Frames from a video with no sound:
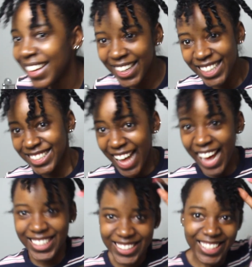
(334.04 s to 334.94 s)
It's
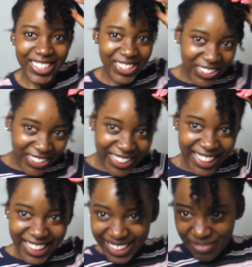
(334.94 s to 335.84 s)
actually not
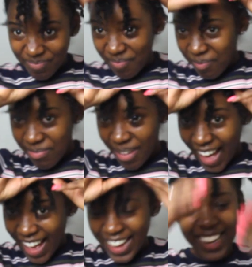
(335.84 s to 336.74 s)

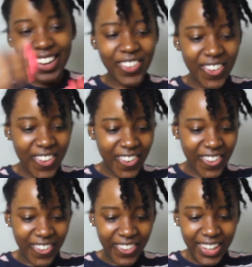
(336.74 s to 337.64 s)
bad at
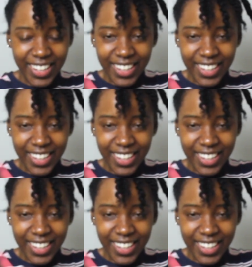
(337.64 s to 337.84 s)
all.